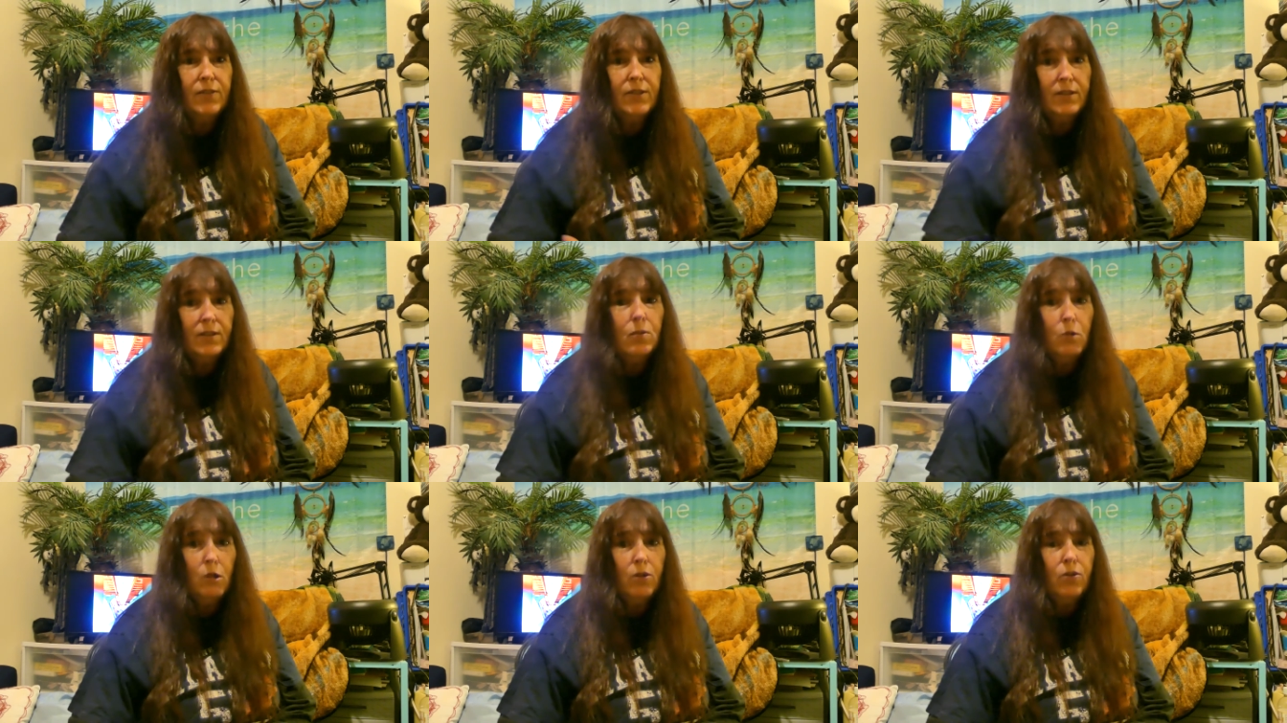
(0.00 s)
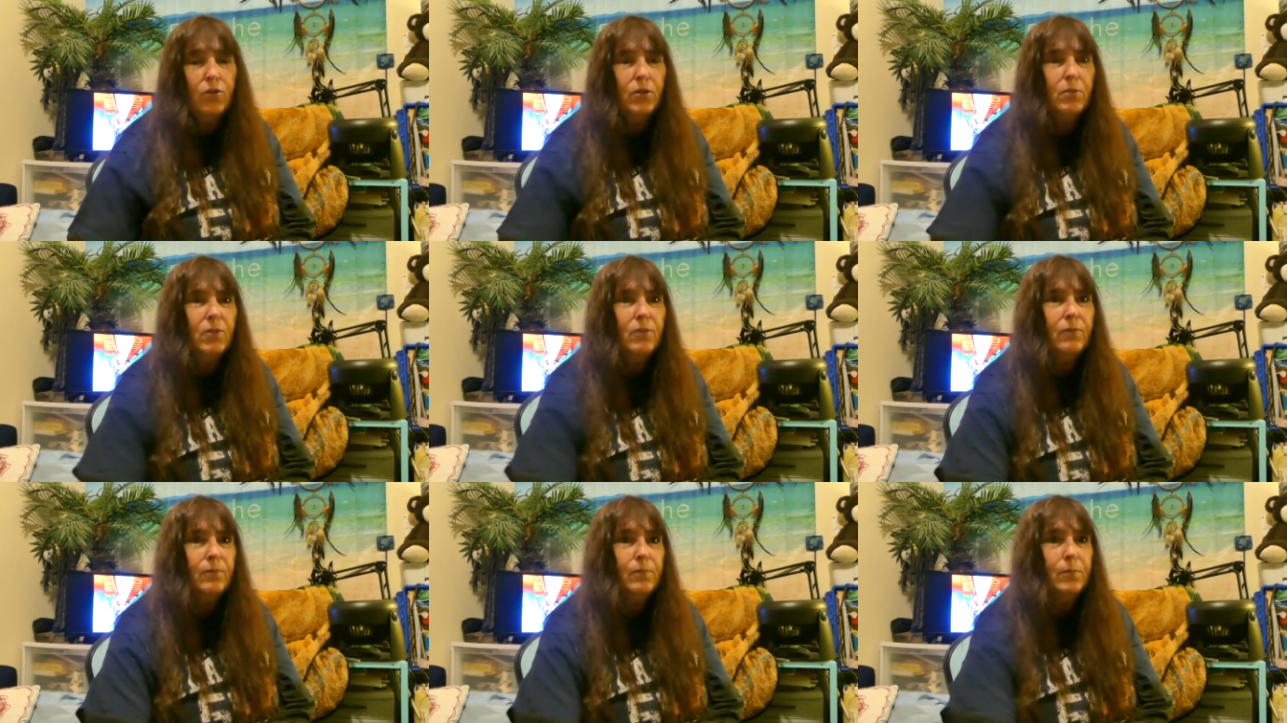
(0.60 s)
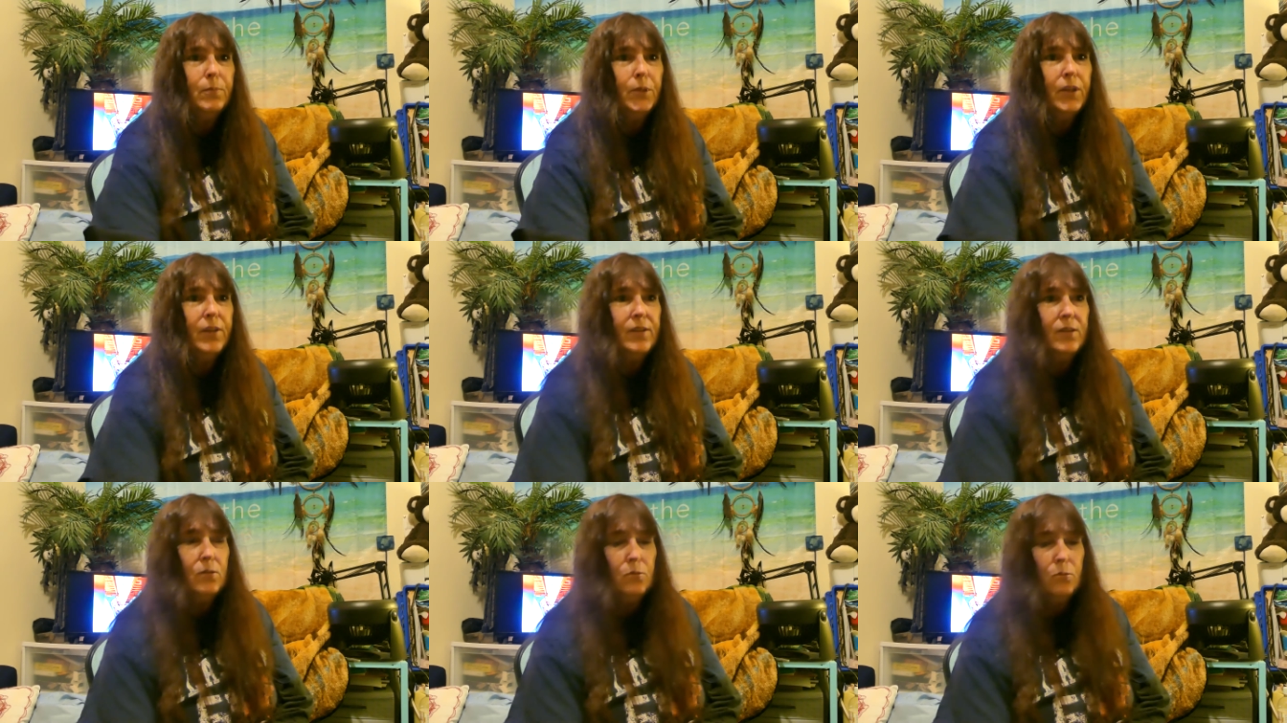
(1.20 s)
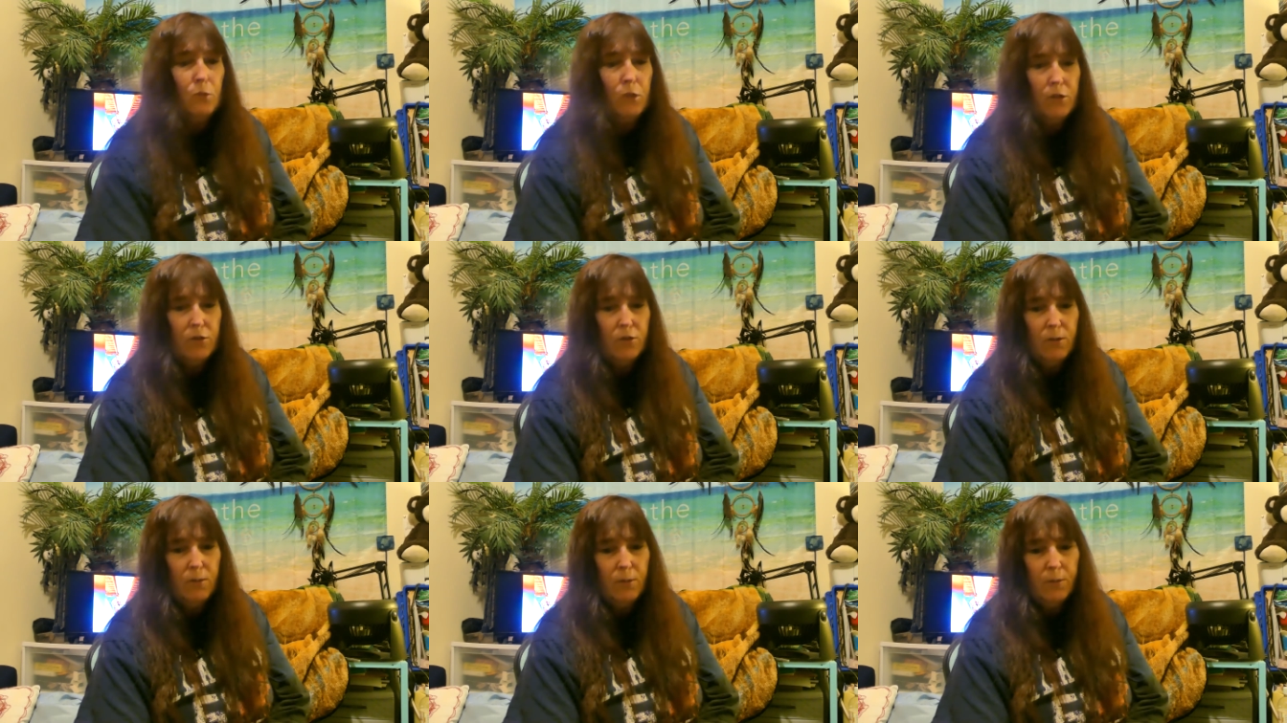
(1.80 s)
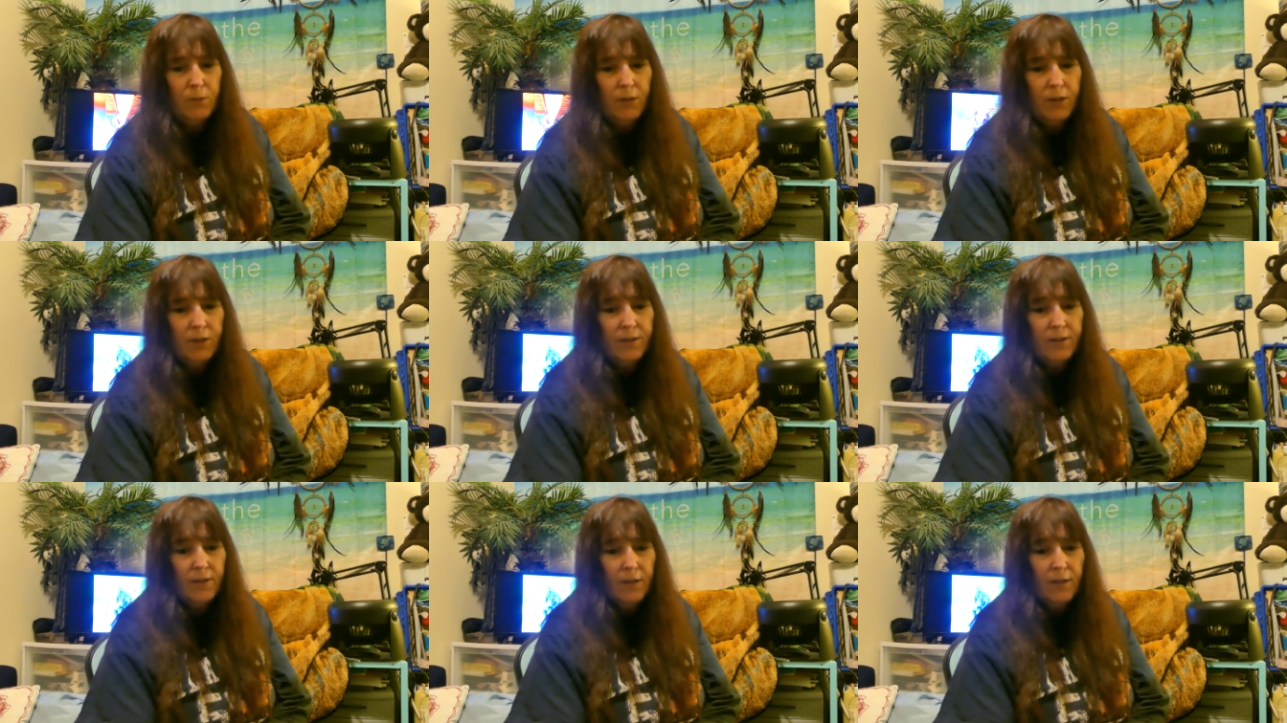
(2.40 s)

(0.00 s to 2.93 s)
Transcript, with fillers: It's in a water treatment place, old water treatment place.